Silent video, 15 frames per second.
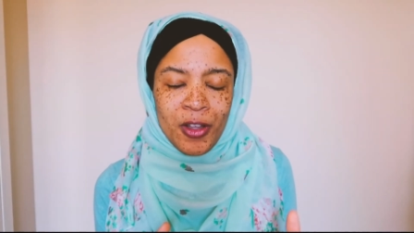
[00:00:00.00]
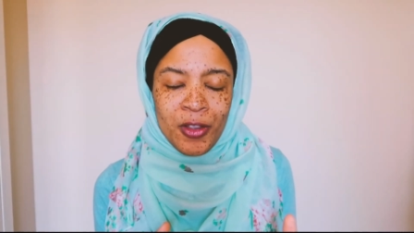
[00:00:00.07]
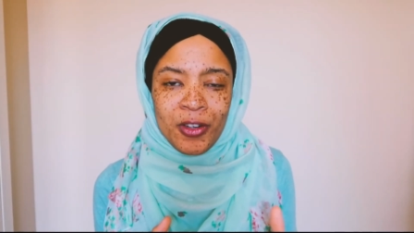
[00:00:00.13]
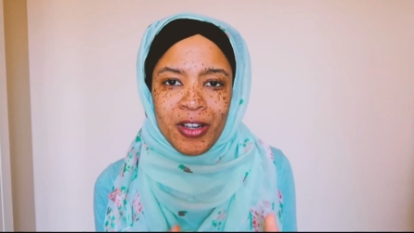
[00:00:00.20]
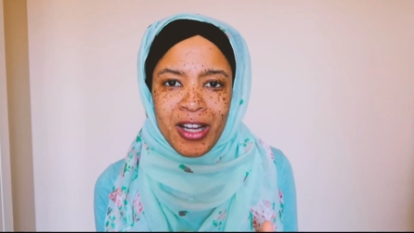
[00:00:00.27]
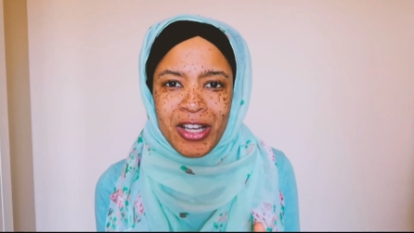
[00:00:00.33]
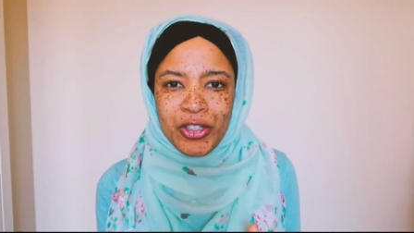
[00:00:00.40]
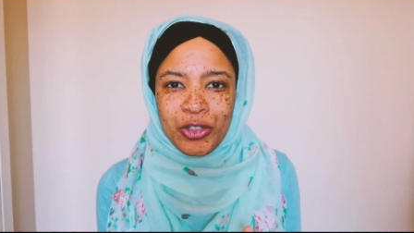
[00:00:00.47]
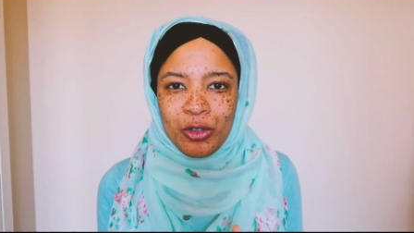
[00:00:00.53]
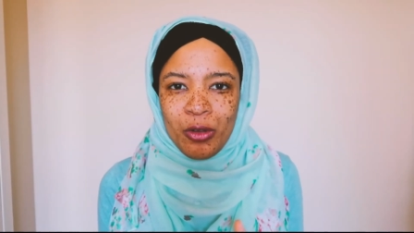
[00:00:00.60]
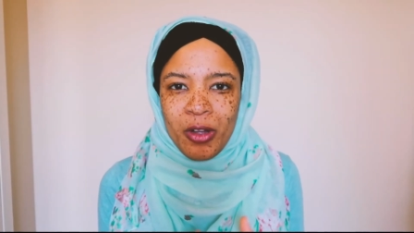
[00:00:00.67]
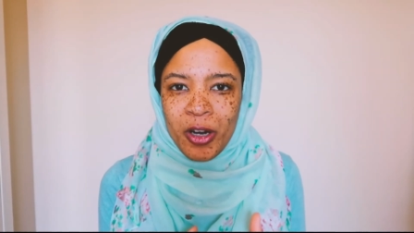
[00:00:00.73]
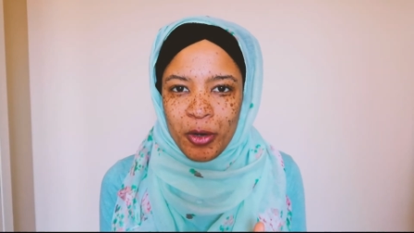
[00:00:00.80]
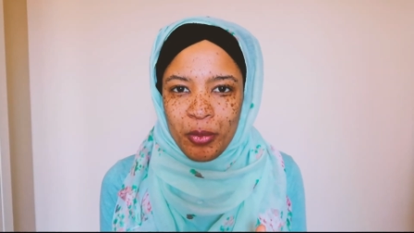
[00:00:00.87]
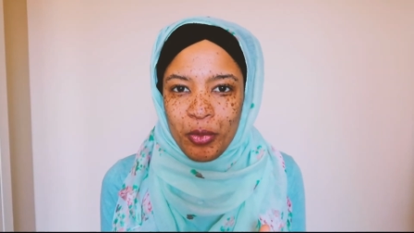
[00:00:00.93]
international
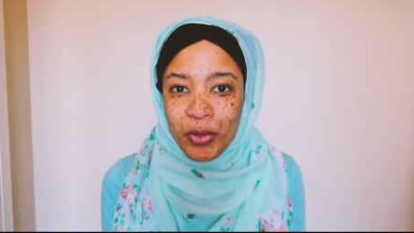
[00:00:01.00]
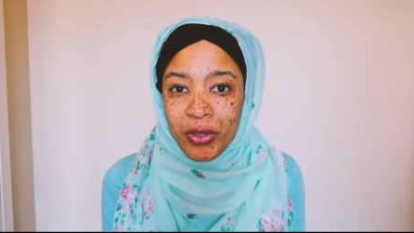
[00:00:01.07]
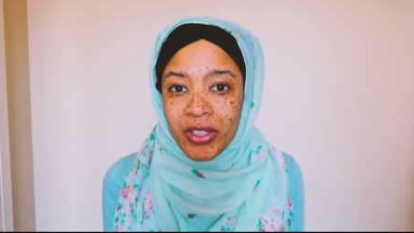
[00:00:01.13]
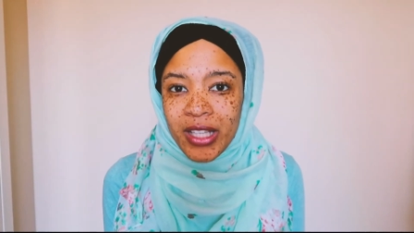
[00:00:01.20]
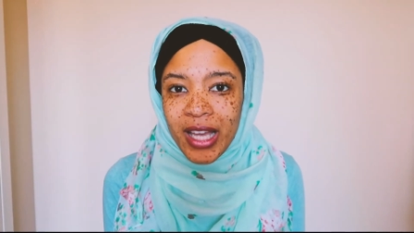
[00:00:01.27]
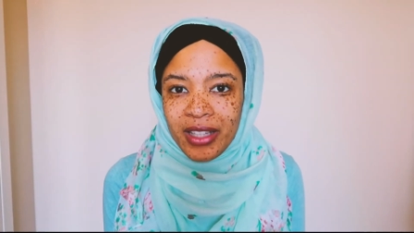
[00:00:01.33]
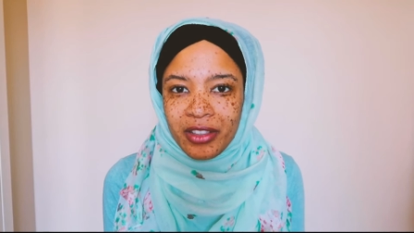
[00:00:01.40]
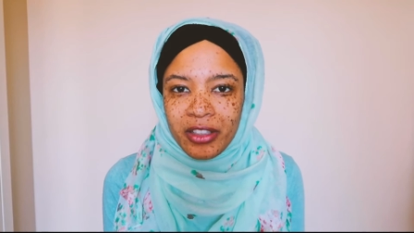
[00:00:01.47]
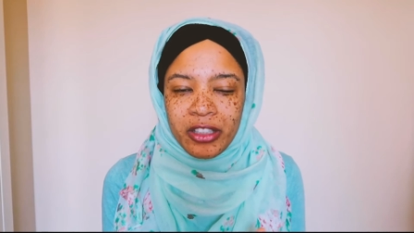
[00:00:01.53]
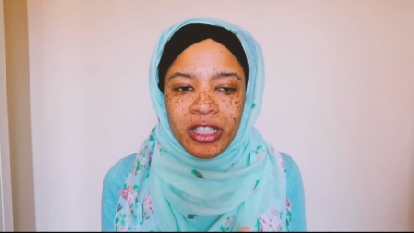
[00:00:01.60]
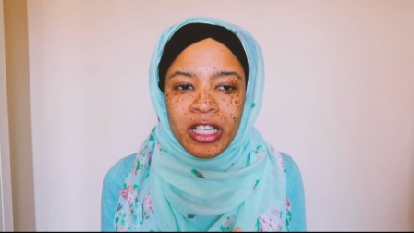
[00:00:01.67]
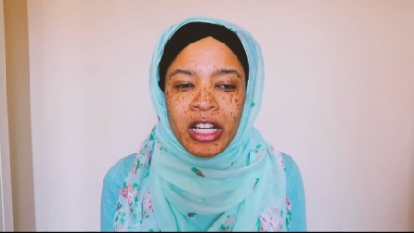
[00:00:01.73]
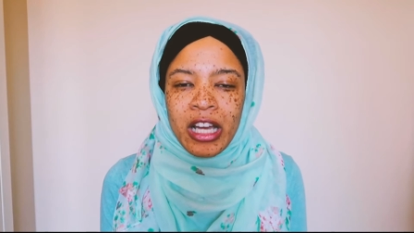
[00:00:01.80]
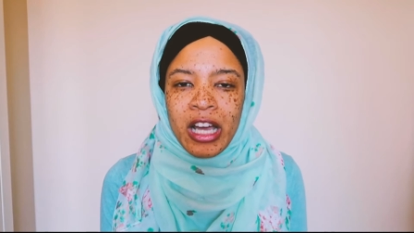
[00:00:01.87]
airport standard.